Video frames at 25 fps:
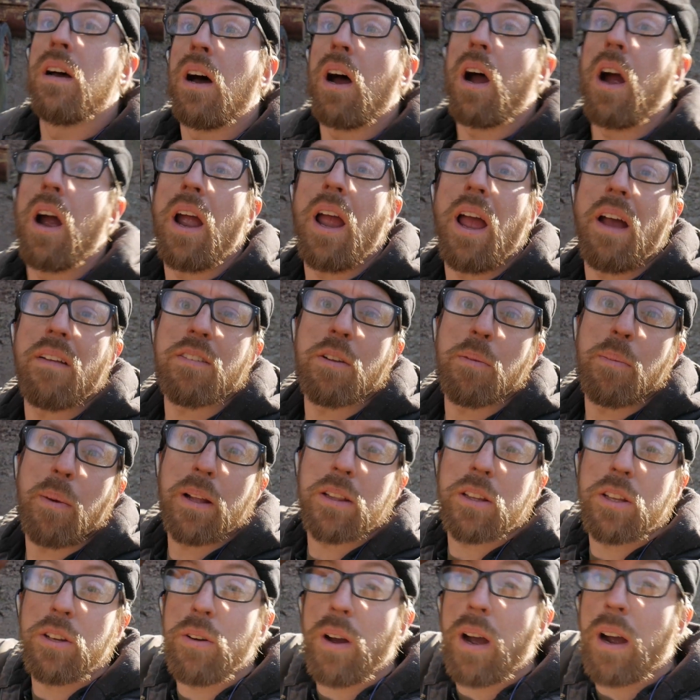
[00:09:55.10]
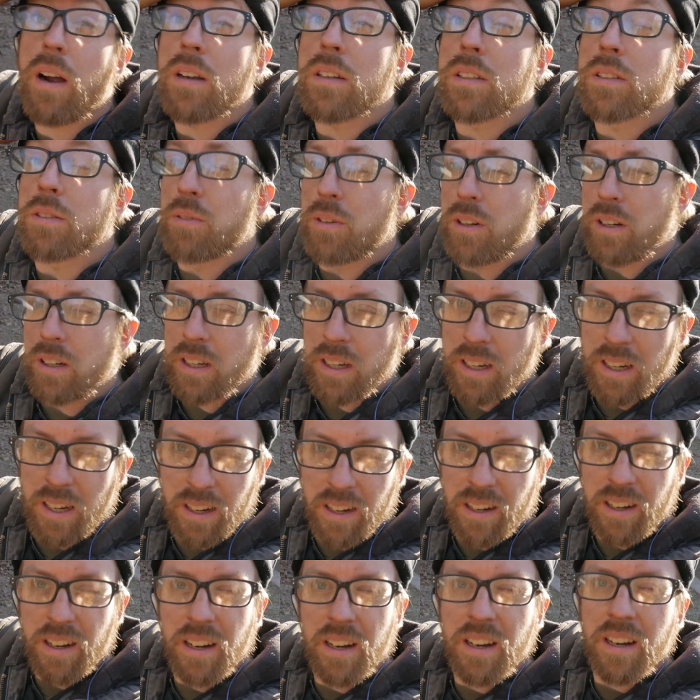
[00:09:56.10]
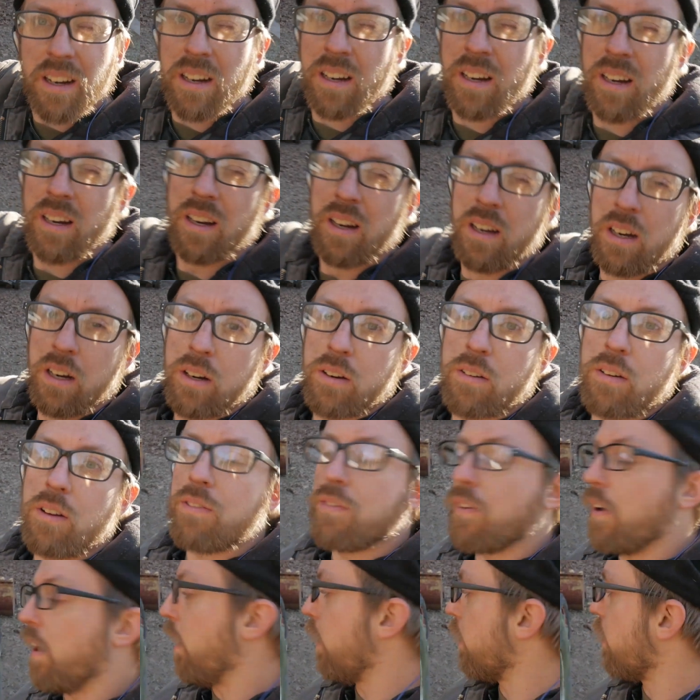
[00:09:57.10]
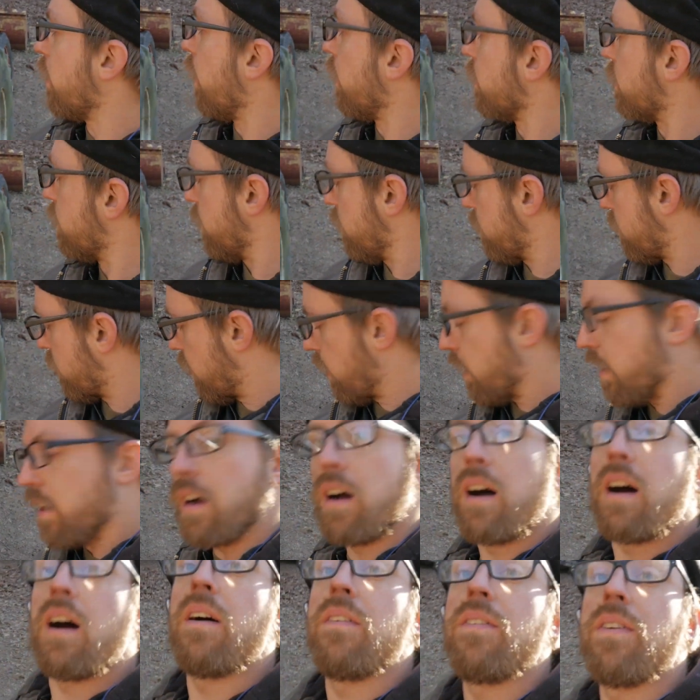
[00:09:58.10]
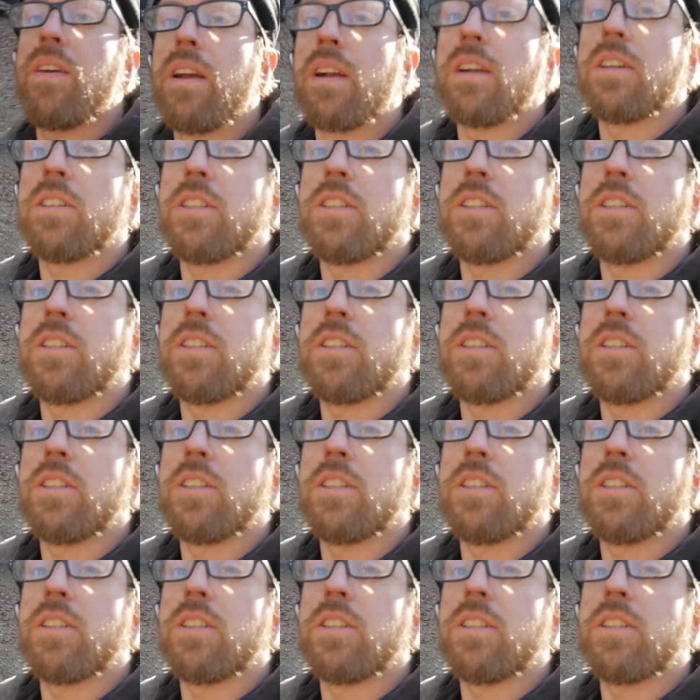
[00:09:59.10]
Alright, after about 2 hours of work in here, we finally got this thing off. Here